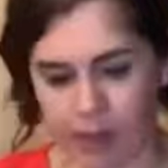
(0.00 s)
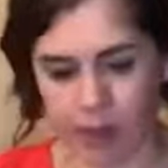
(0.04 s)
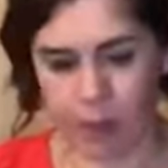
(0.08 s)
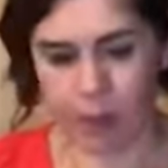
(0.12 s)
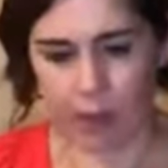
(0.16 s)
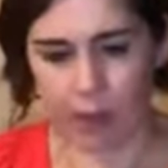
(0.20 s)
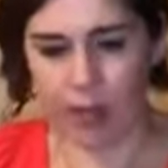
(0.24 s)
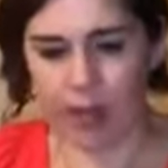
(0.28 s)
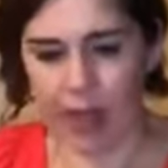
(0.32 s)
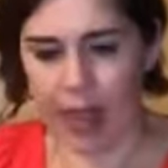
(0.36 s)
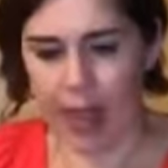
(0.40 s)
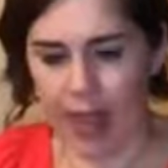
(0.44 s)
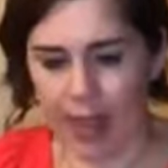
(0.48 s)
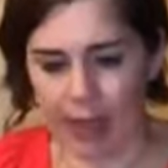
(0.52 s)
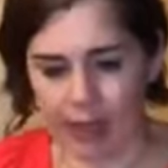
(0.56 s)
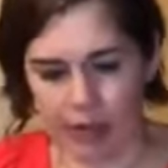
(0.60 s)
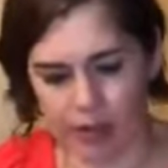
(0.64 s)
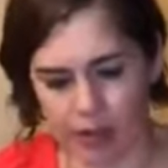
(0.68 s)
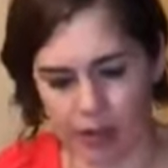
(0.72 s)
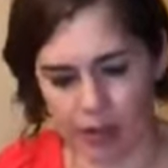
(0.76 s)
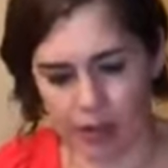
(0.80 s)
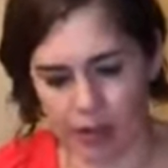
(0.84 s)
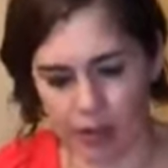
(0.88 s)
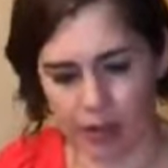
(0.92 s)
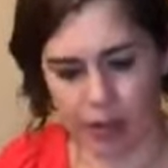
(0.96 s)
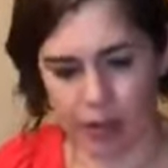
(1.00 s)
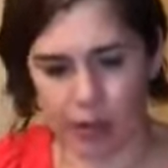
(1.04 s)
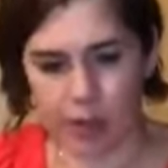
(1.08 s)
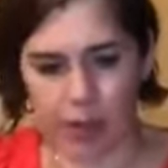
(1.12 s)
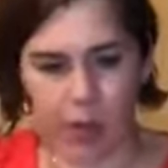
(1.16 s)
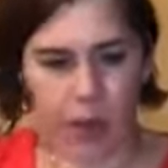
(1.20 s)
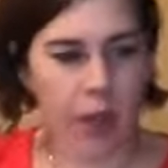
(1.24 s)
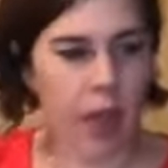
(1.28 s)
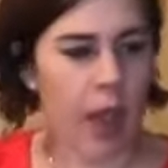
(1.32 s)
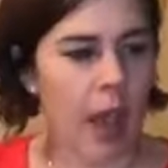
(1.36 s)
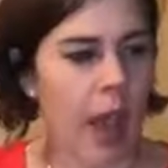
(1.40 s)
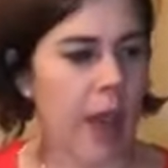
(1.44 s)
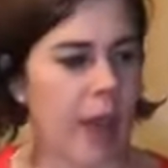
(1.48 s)
some with that too.
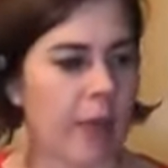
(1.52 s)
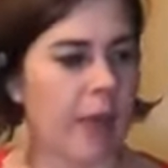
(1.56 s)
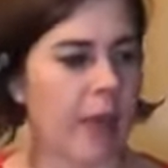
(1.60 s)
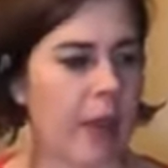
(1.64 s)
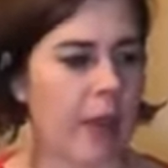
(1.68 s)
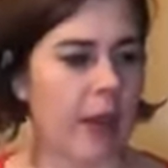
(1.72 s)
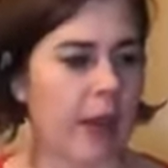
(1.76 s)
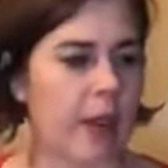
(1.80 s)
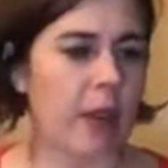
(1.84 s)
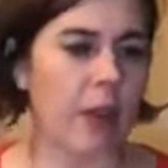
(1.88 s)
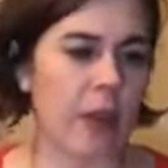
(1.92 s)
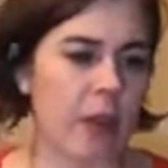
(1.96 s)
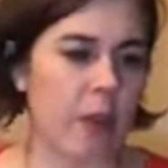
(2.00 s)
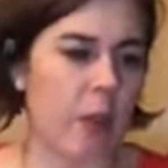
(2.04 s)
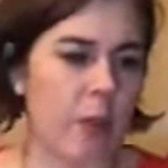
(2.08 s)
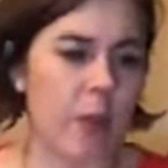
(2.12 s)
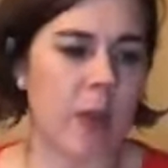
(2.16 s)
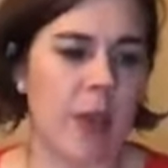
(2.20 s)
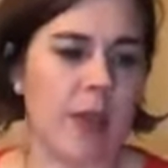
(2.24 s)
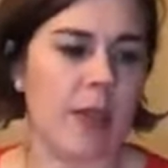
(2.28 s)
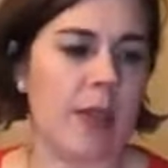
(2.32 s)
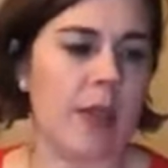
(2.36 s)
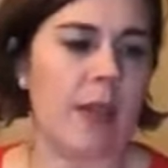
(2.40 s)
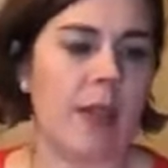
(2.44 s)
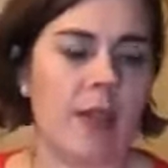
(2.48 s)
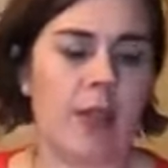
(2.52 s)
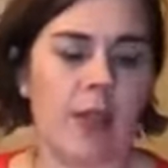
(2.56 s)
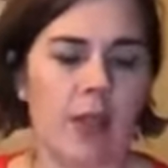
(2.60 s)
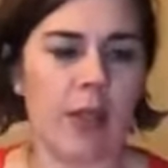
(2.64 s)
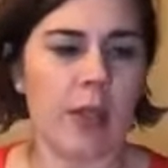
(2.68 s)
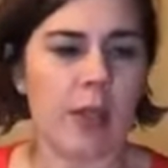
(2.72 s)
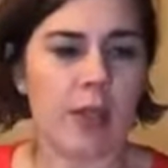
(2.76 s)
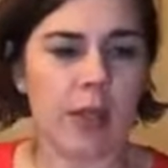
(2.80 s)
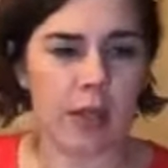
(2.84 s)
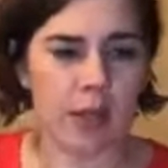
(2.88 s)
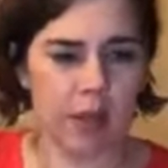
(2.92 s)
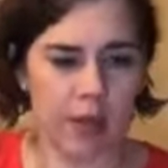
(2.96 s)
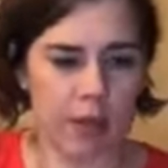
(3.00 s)
And then other ones I'll
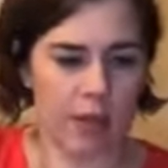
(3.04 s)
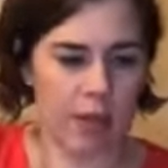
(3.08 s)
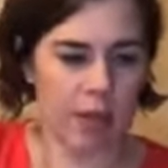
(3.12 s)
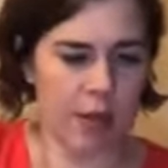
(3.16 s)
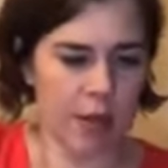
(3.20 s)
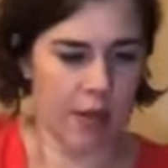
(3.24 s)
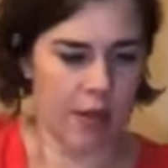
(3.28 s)
just,